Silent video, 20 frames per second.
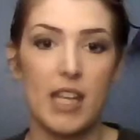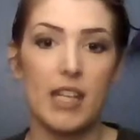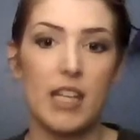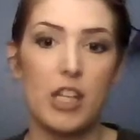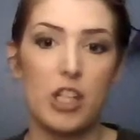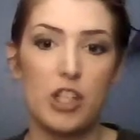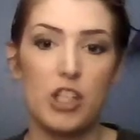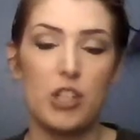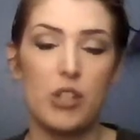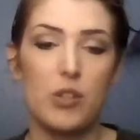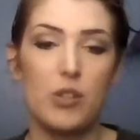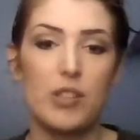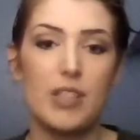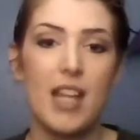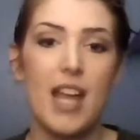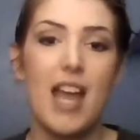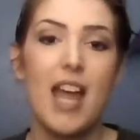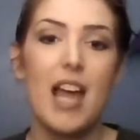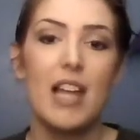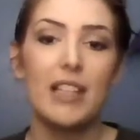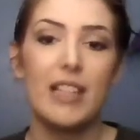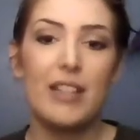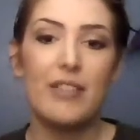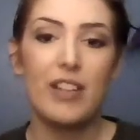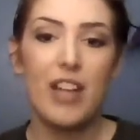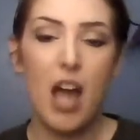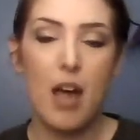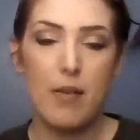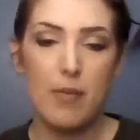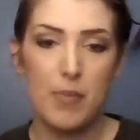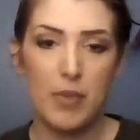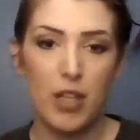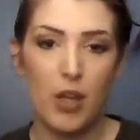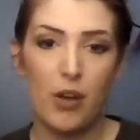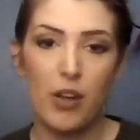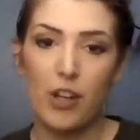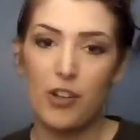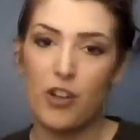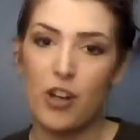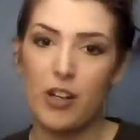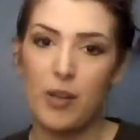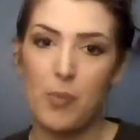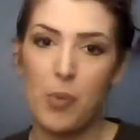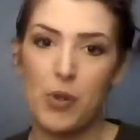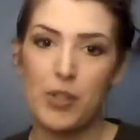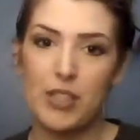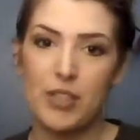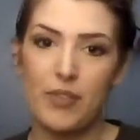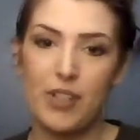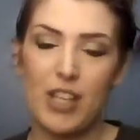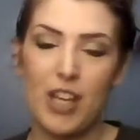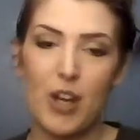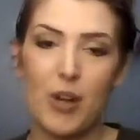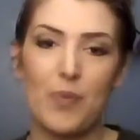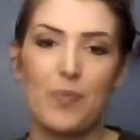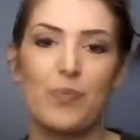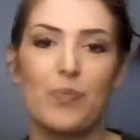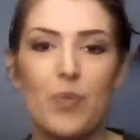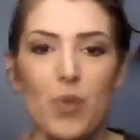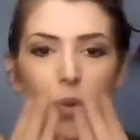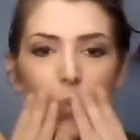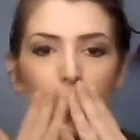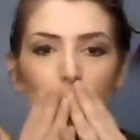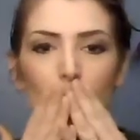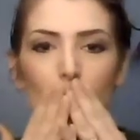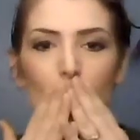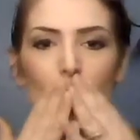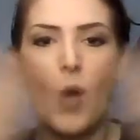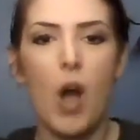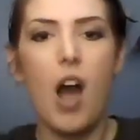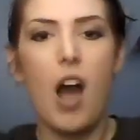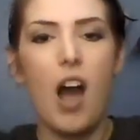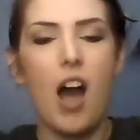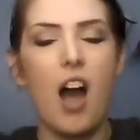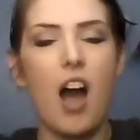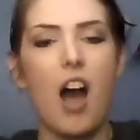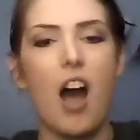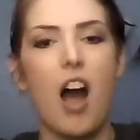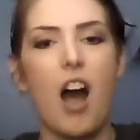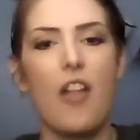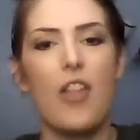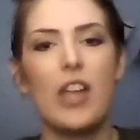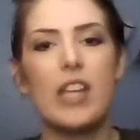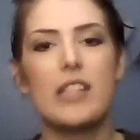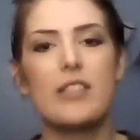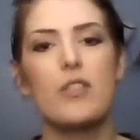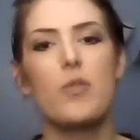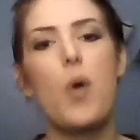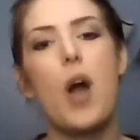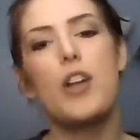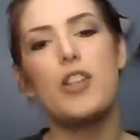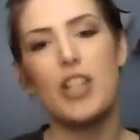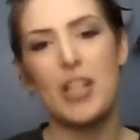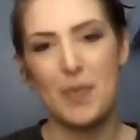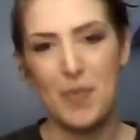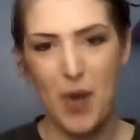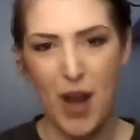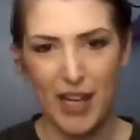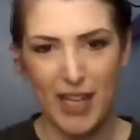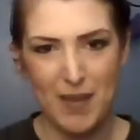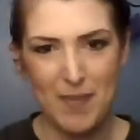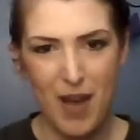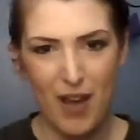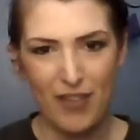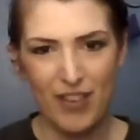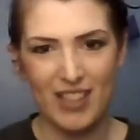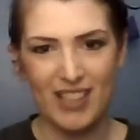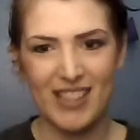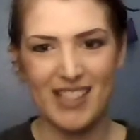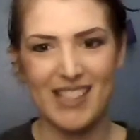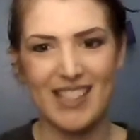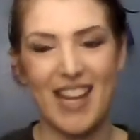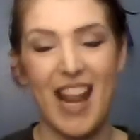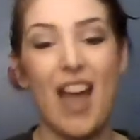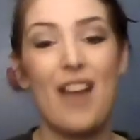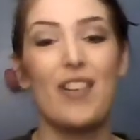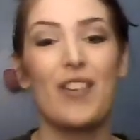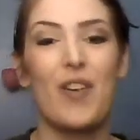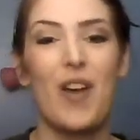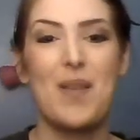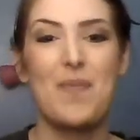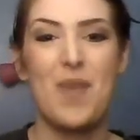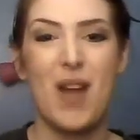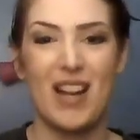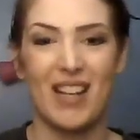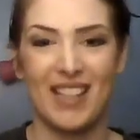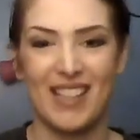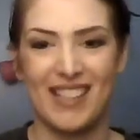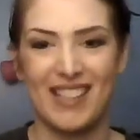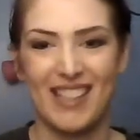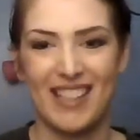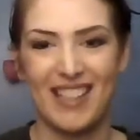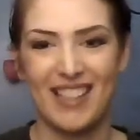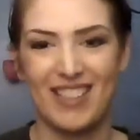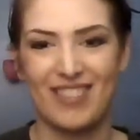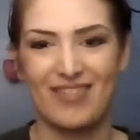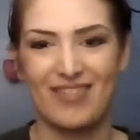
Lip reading: issues, leave a comment below and I'll try to post a video. Mwah! Thanks for watching, Preggy Muffins, and have a great pregnancy.